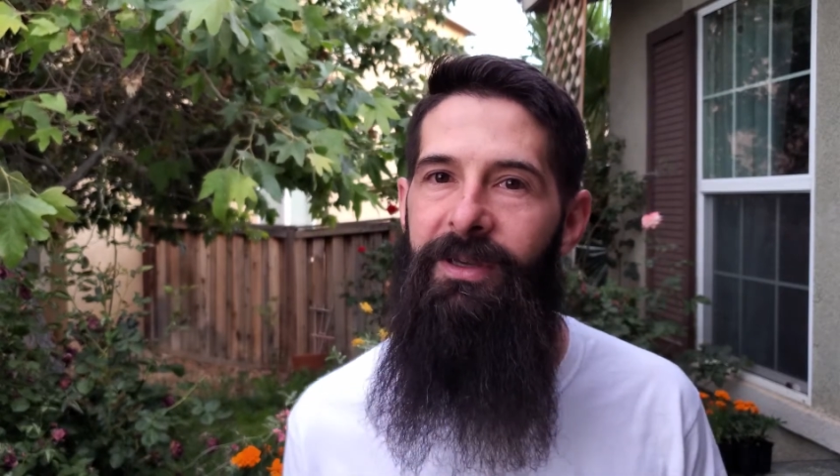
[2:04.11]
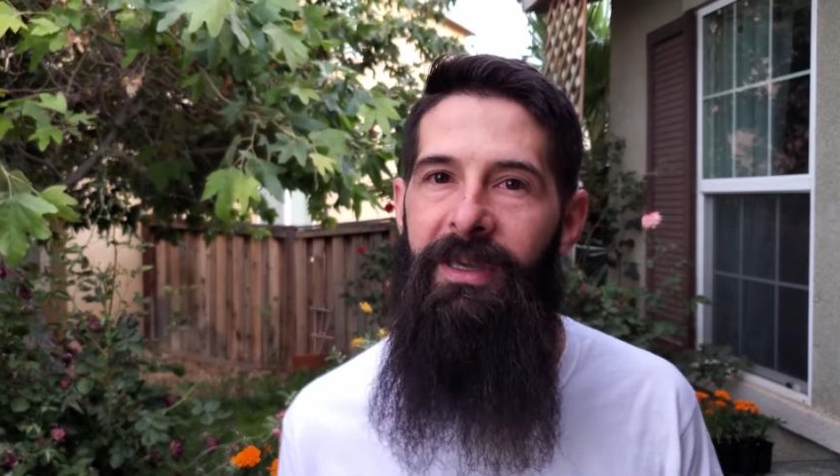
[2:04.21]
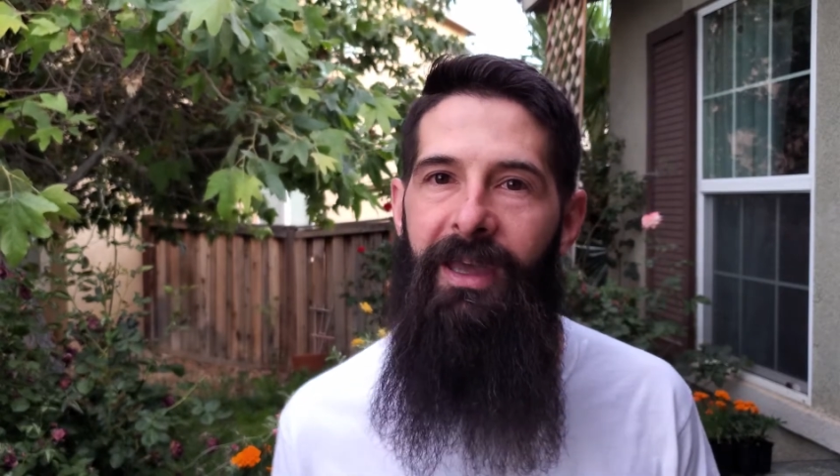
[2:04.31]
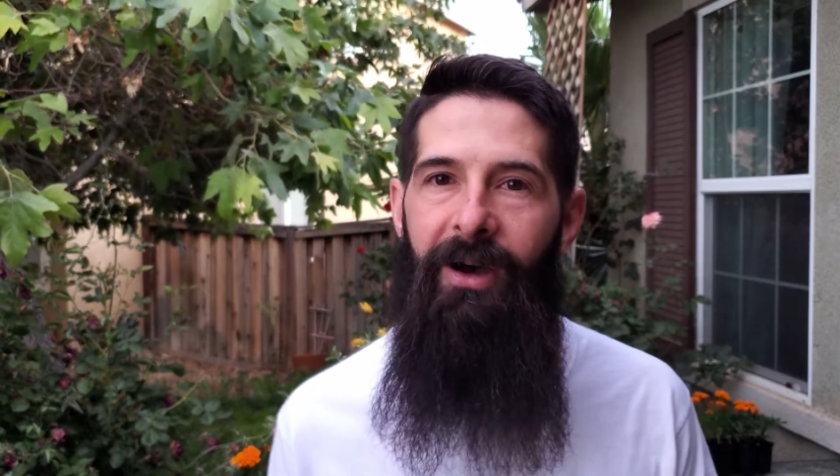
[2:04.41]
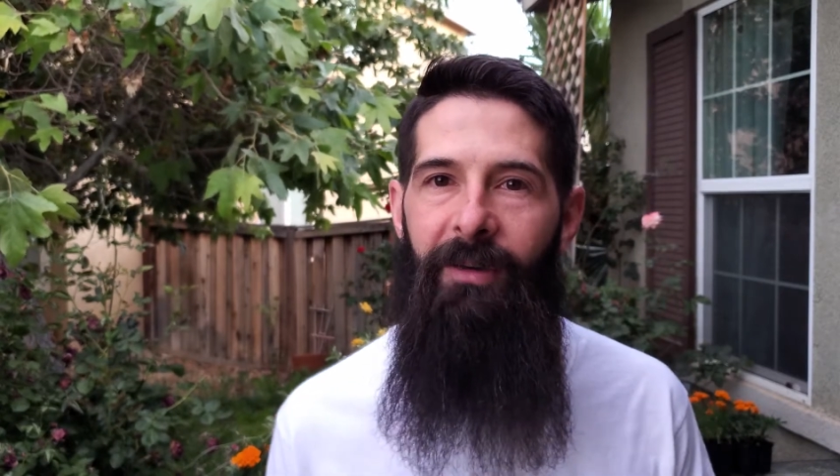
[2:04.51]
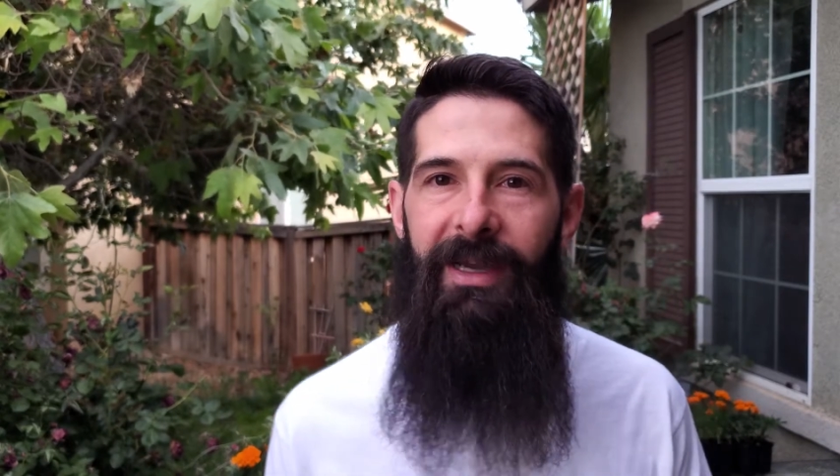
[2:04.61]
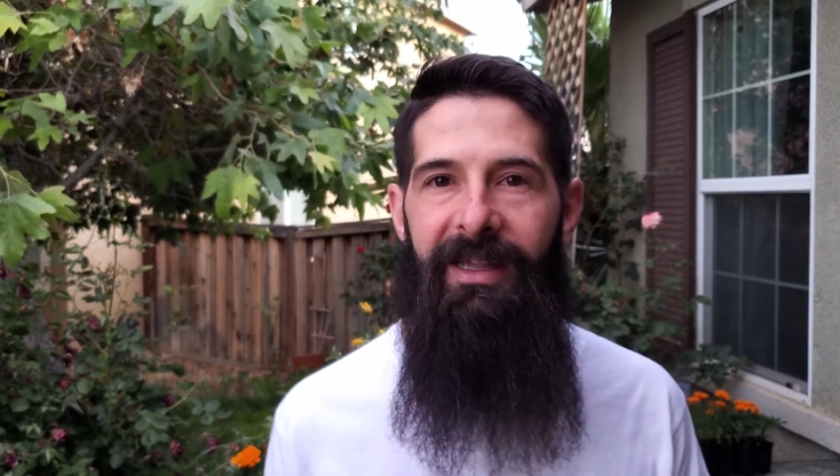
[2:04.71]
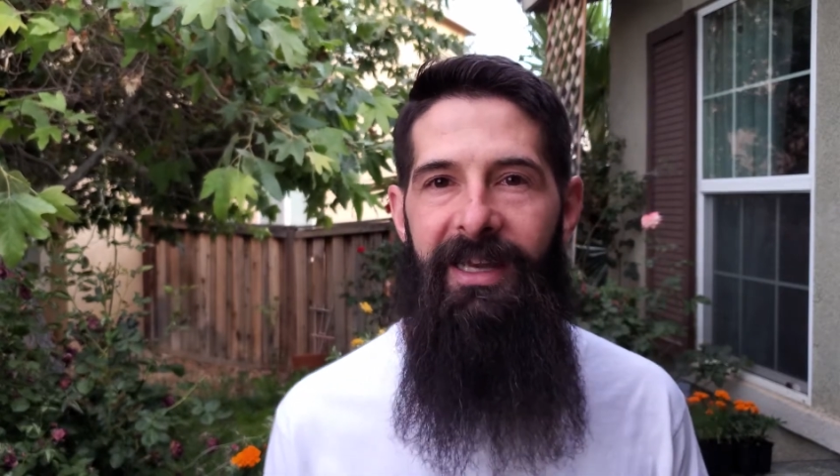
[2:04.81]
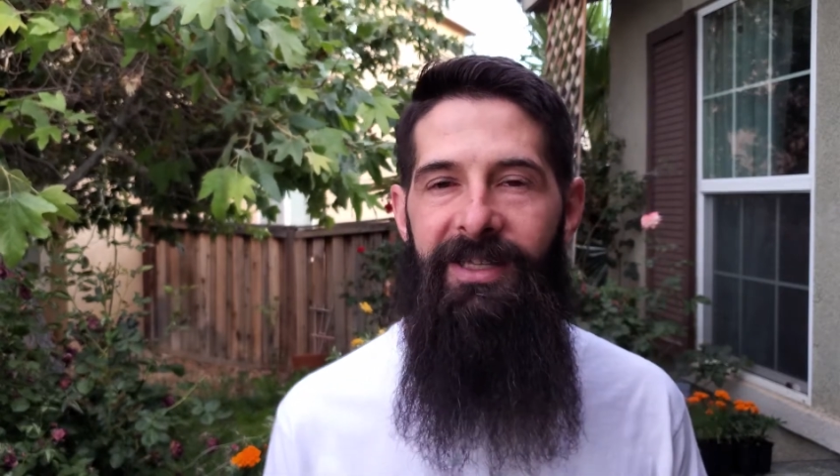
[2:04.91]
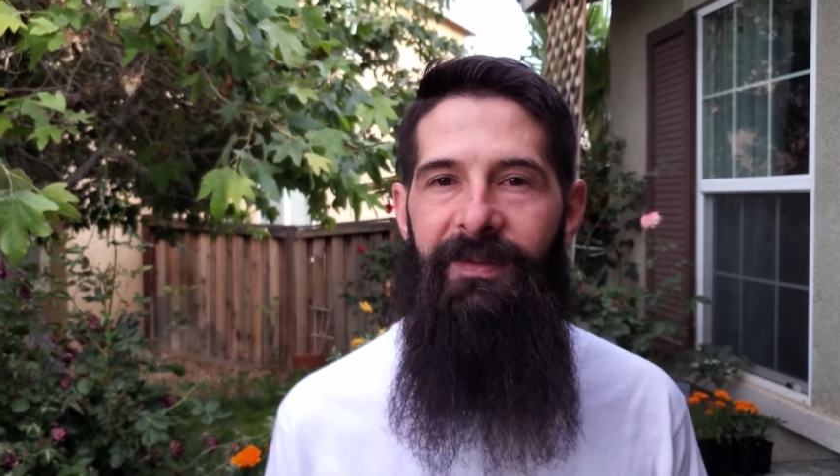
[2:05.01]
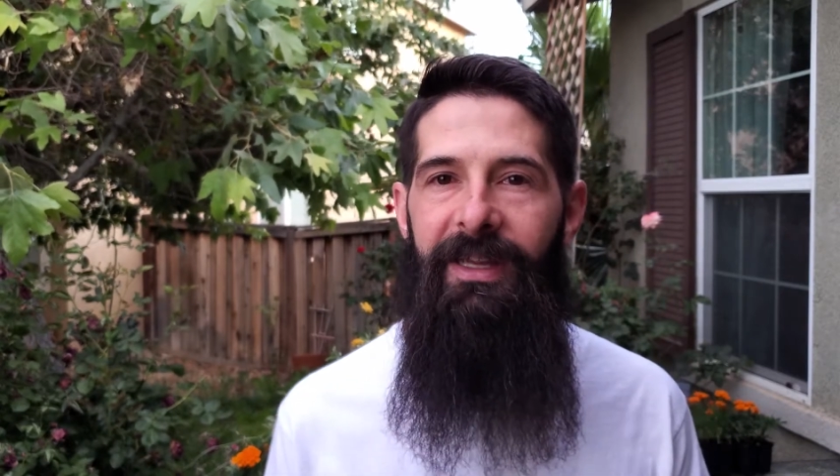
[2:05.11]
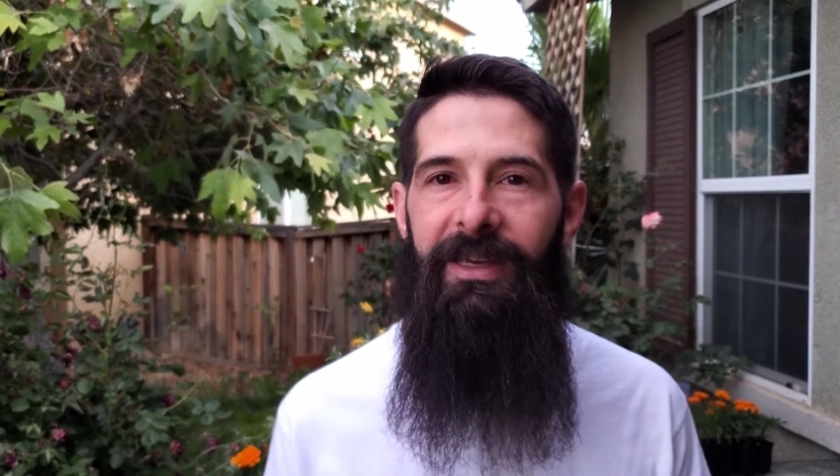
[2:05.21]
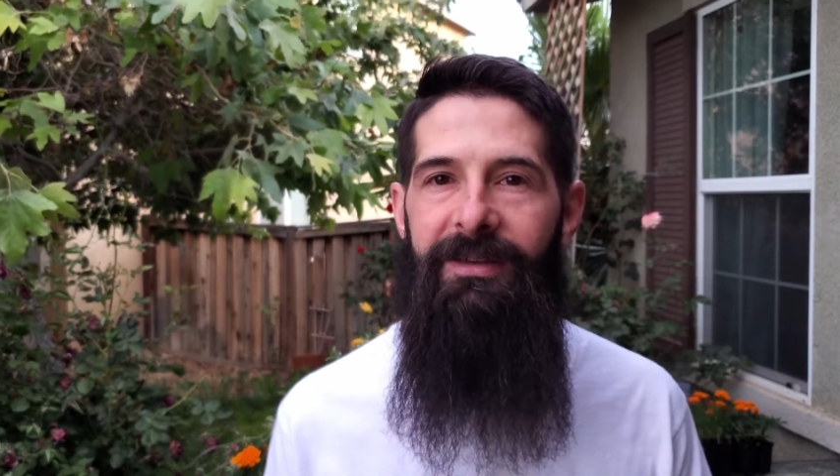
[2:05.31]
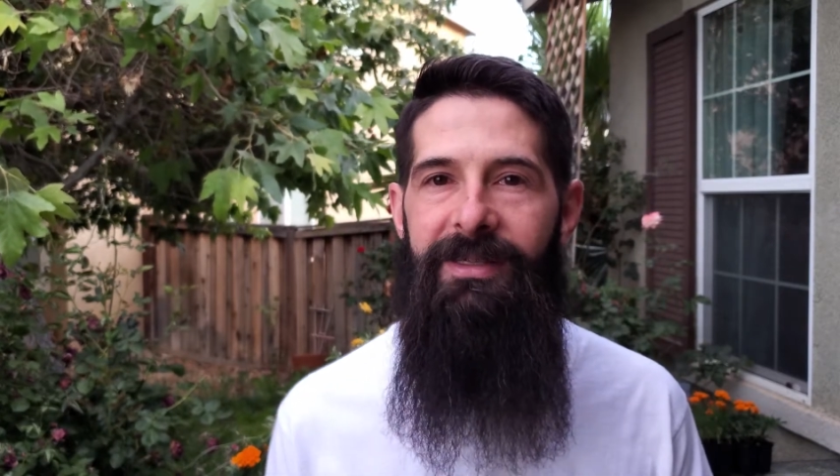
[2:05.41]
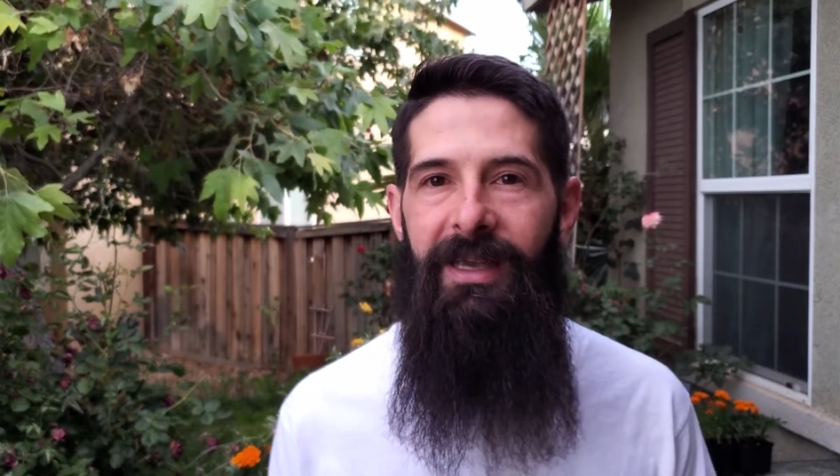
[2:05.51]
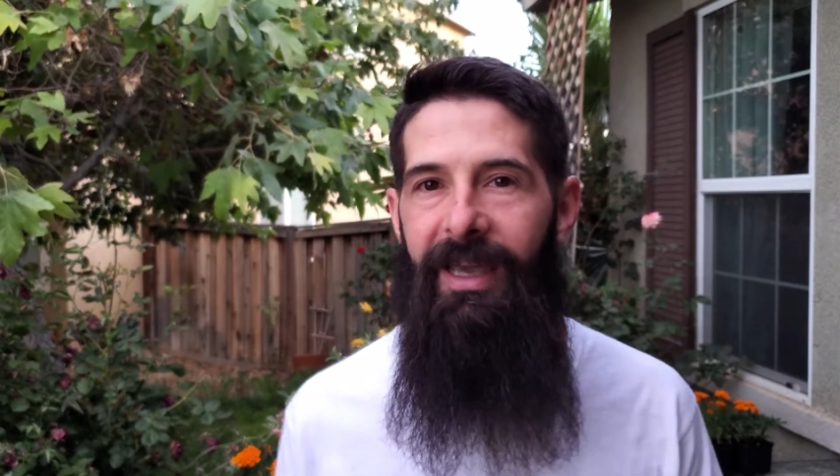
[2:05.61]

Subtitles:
you can get all my latest videos.